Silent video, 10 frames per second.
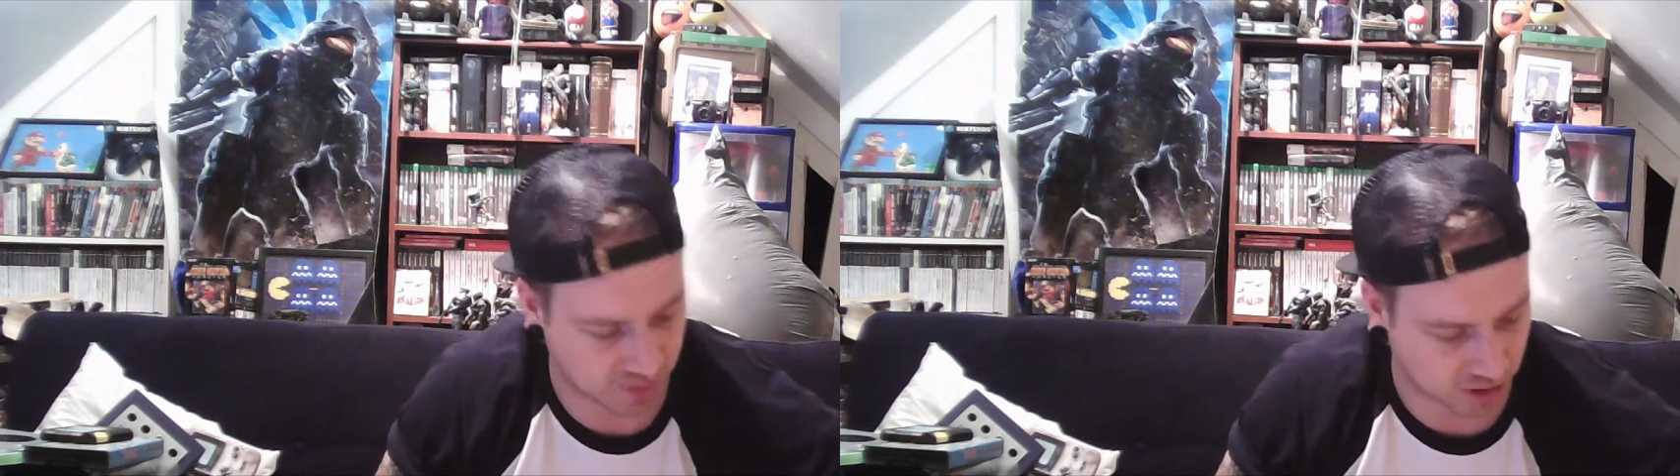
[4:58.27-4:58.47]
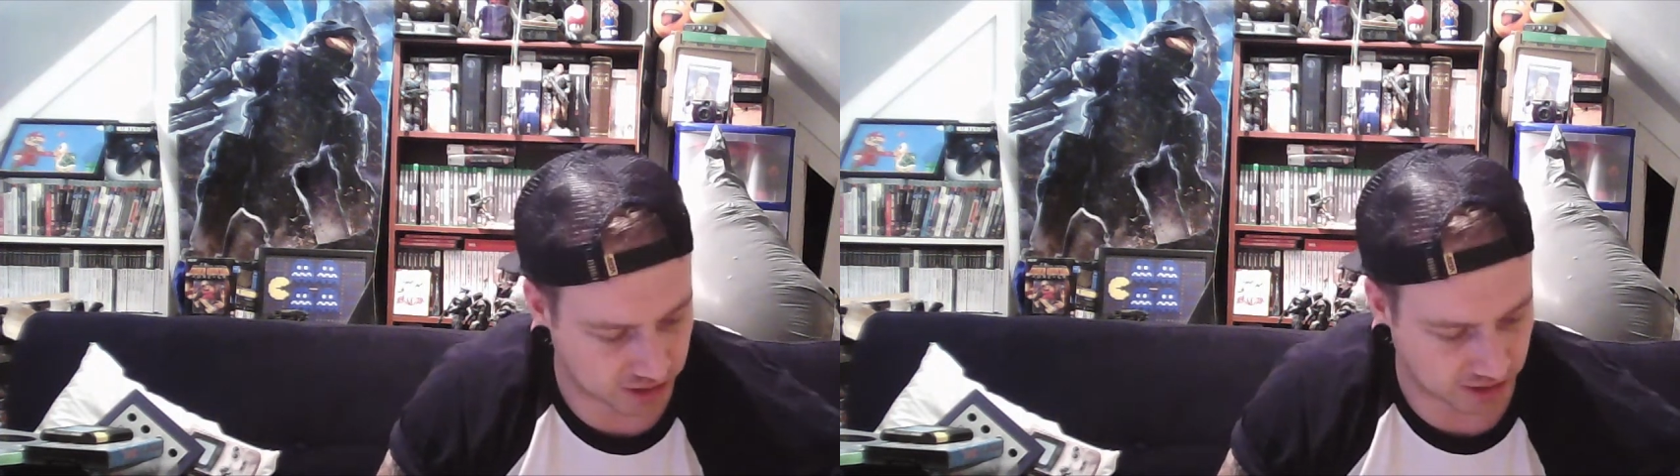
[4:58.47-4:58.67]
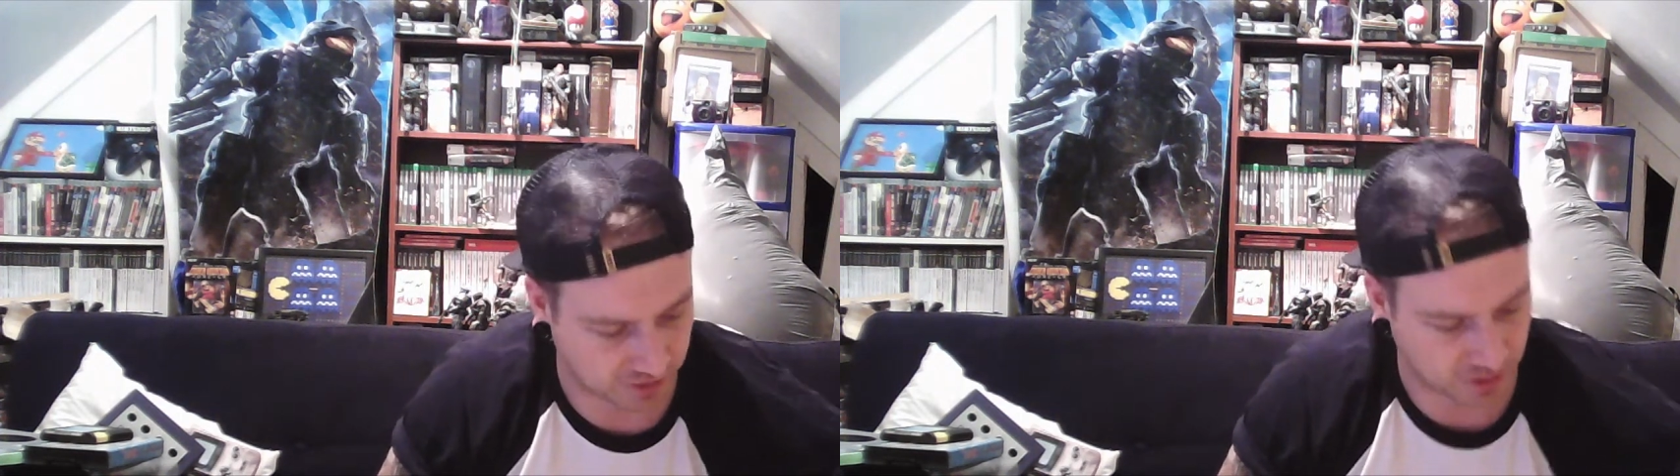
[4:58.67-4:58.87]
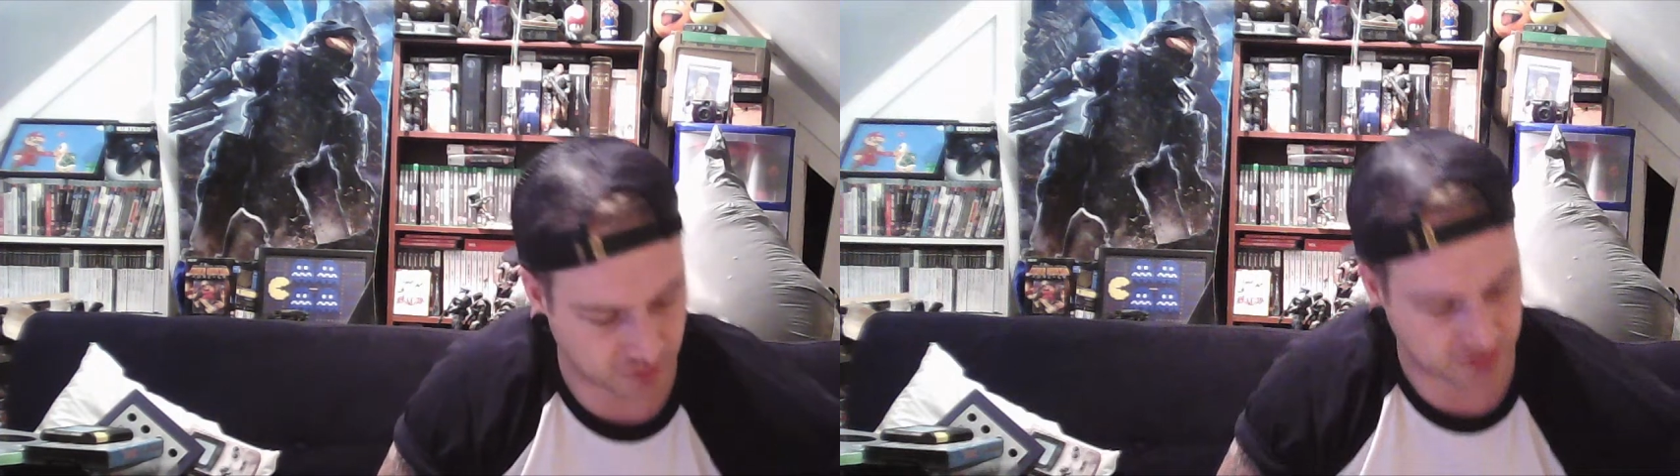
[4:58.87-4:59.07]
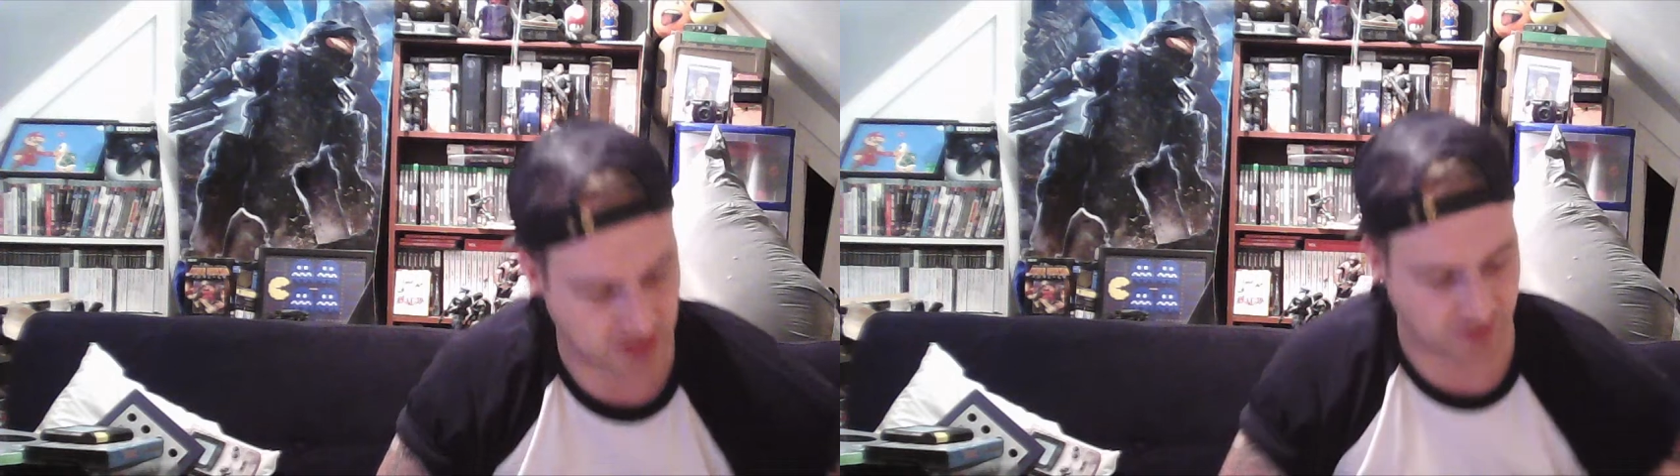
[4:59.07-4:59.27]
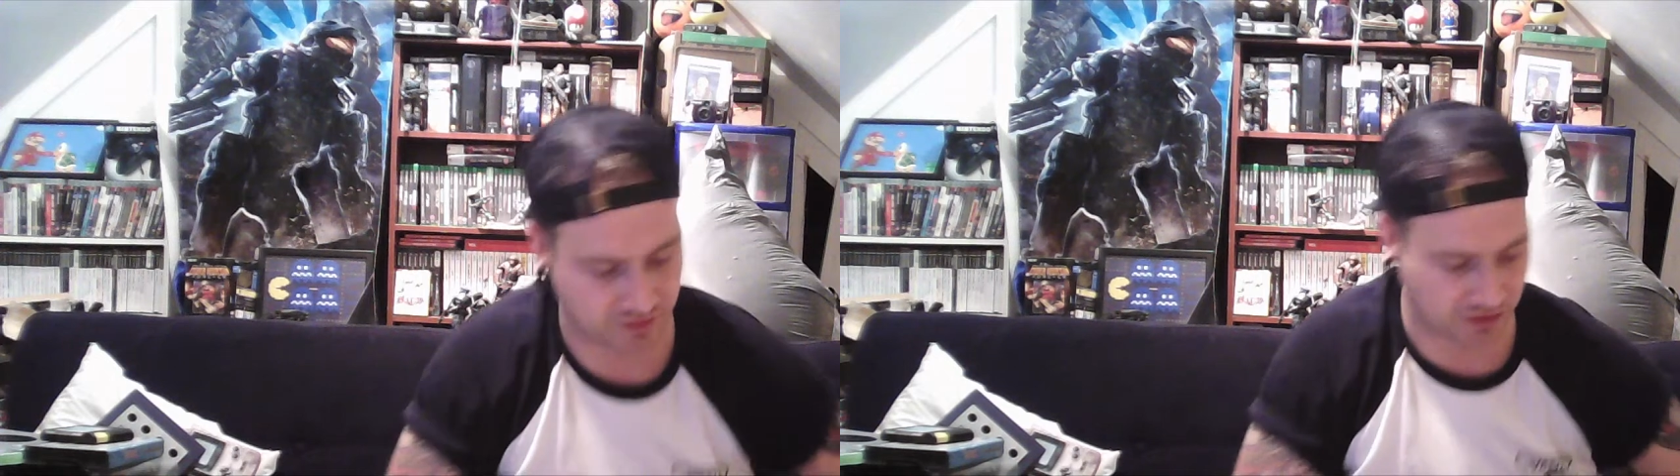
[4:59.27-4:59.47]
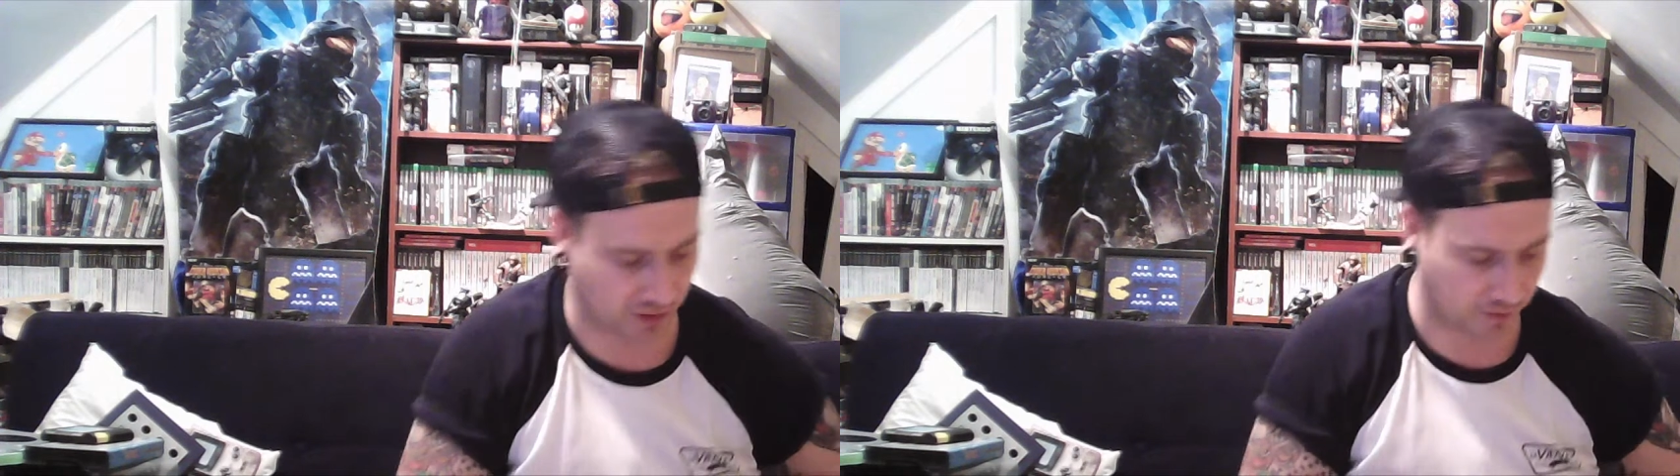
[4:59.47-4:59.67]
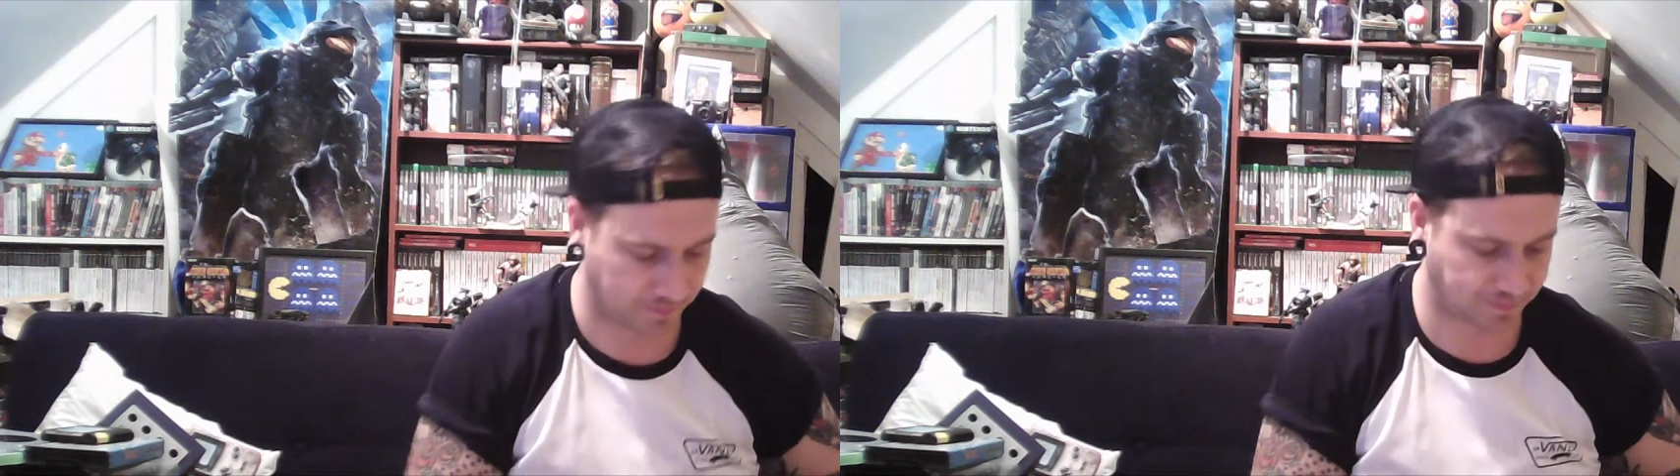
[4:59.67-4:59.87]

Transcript: box here full of stuff. So